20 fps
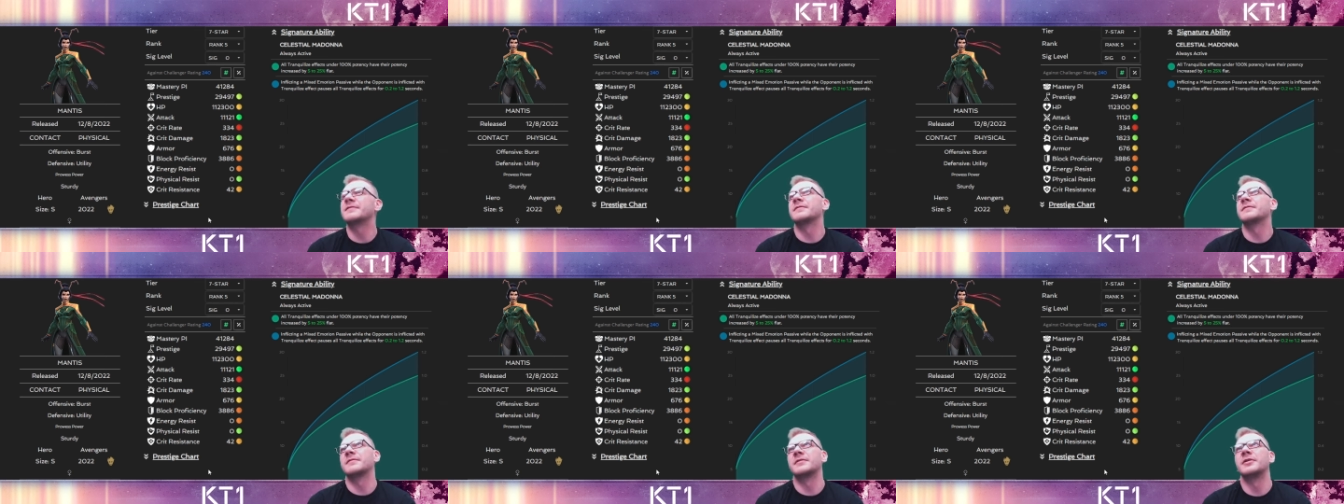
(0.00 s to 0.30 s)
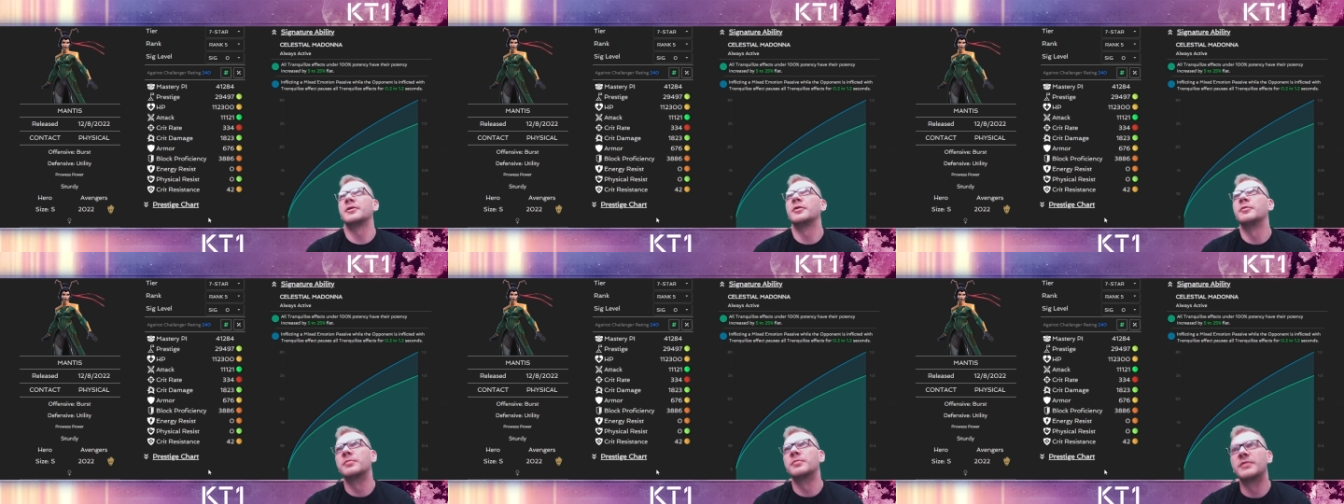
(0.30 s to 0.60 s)
you
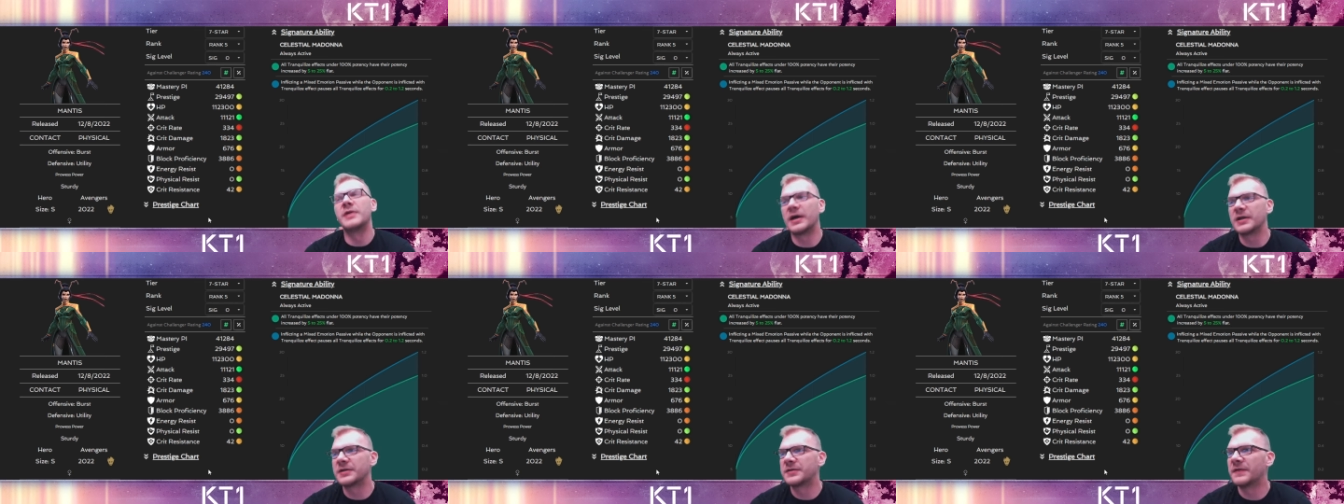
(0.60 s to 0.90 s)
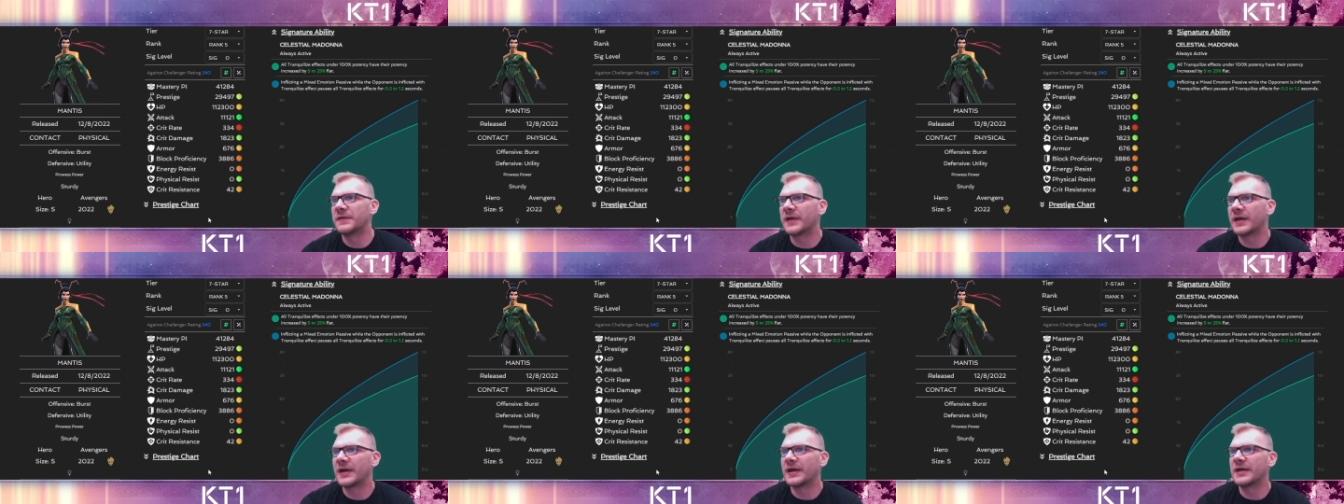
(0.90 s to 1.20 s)
know, gun to
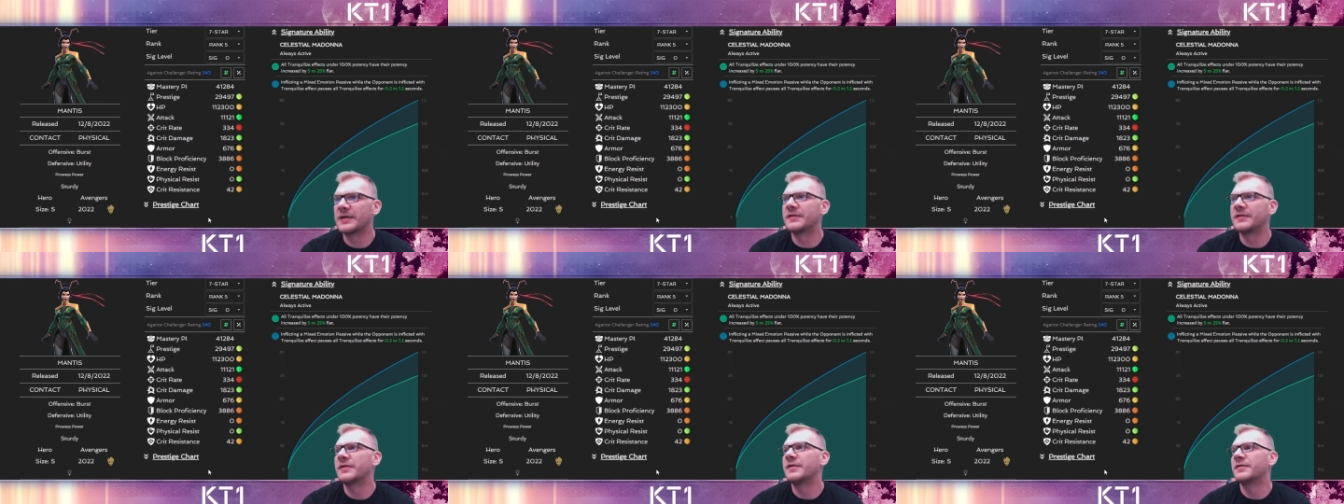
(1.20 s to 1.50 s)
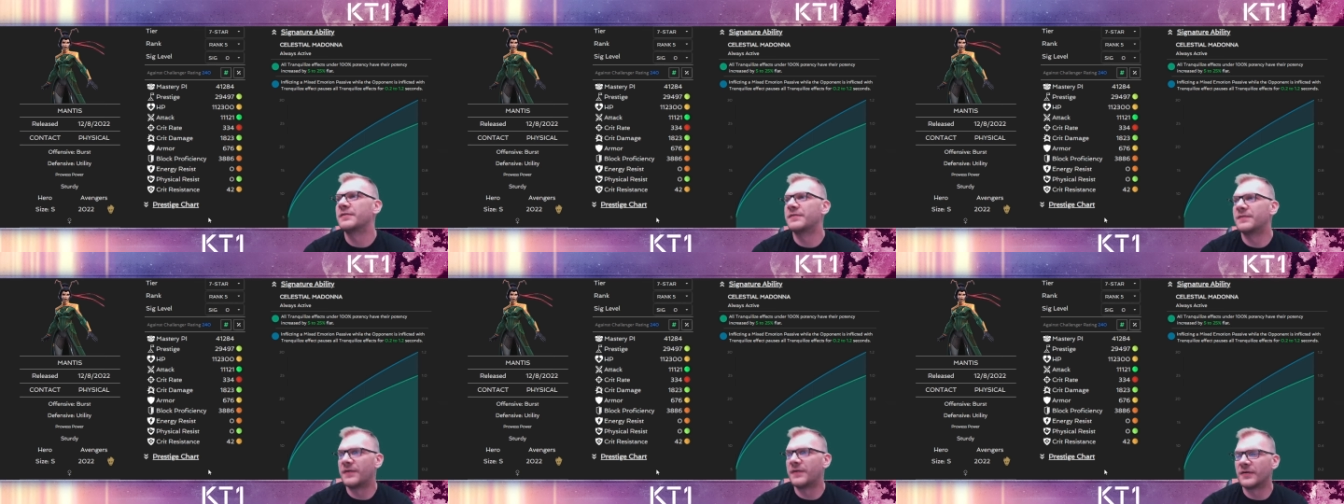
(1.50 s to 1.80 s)
the head,
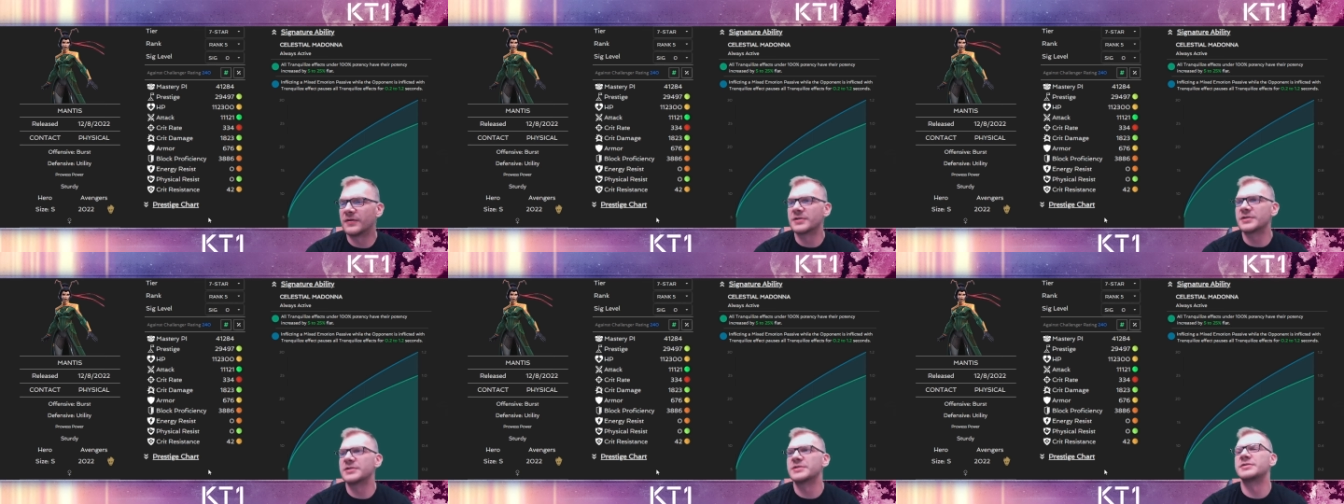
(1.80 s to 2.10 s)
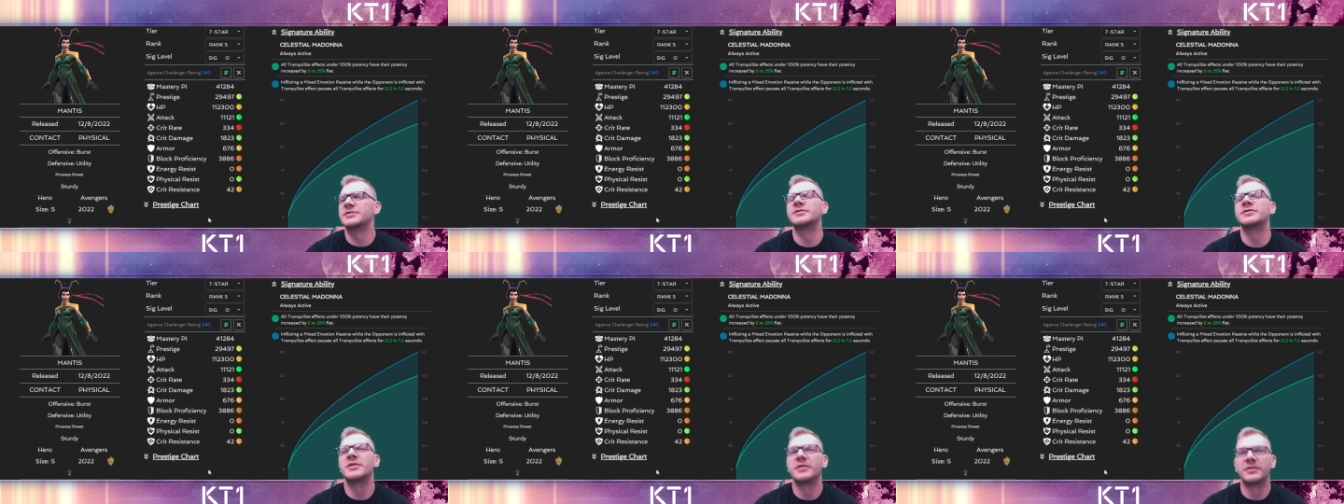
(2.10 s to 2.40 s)

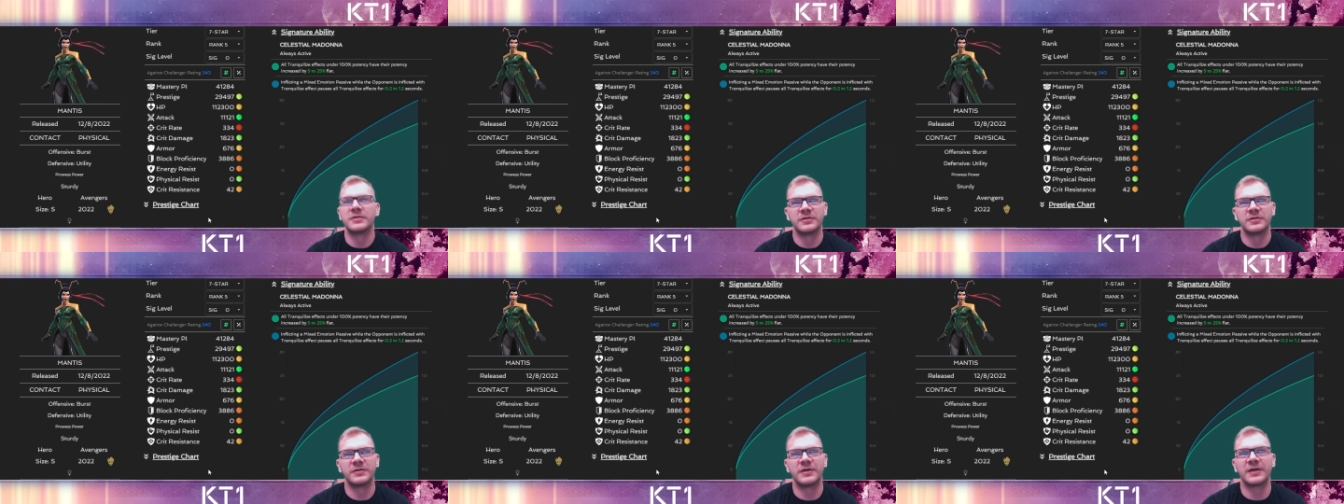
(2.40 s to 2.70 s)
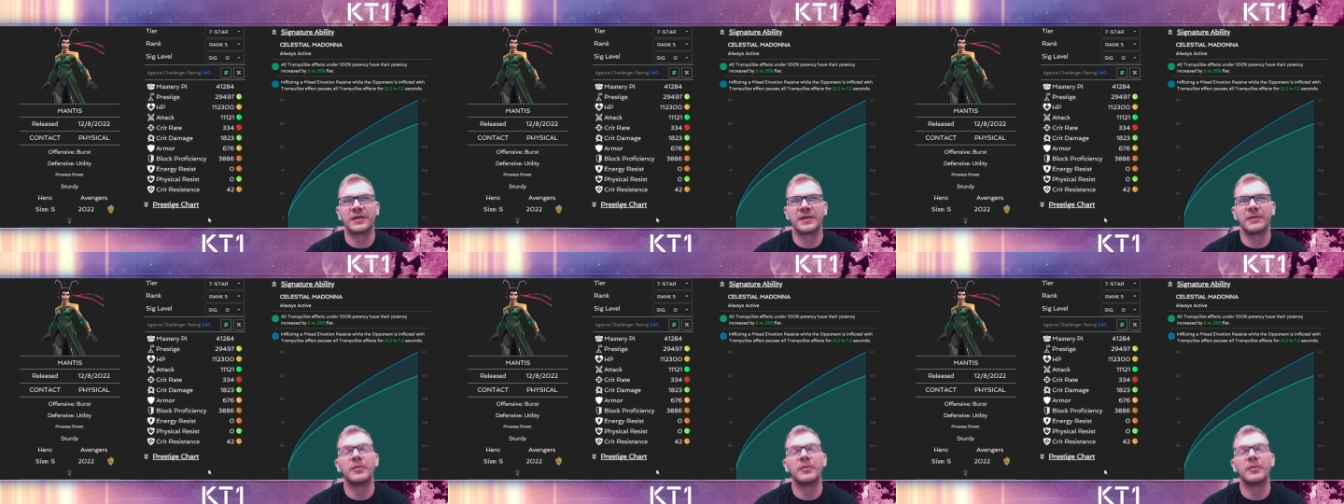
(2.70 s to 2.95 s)
forced to rank them.